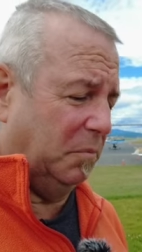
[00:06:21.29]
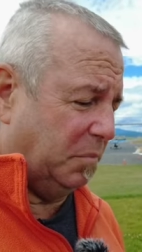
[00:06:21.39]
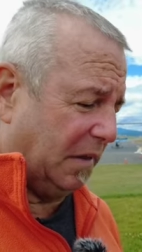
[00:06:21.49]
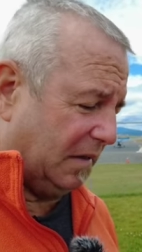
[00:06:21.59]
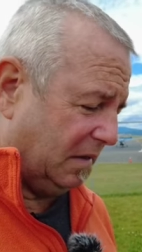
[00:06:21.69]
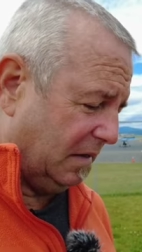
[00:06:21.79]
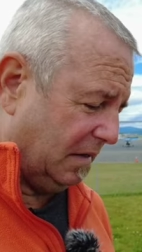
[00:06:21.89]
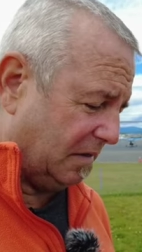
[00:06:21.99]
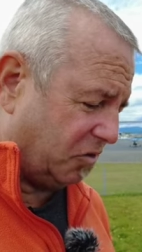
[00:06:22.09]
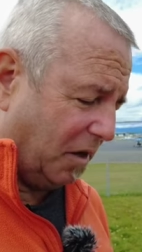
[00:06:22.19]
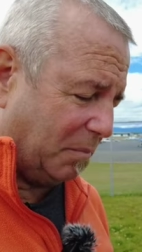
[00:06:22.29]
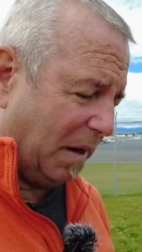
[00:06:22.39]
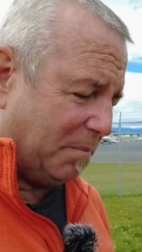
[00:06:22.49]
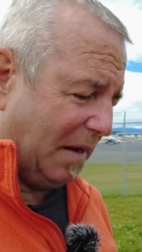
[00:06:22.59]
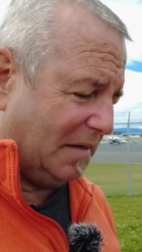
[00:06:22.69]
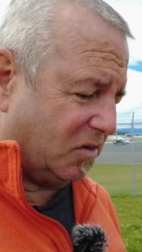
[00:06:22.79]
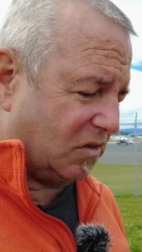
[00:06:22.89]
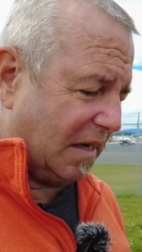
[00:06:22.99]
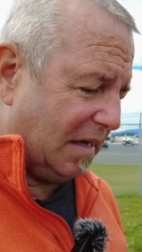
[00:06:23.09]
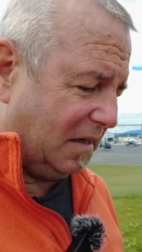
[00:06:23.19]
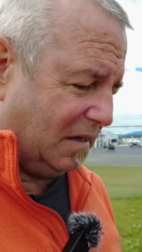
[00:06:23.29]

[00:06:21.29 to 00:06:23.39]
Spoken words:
but it's not my mainstay.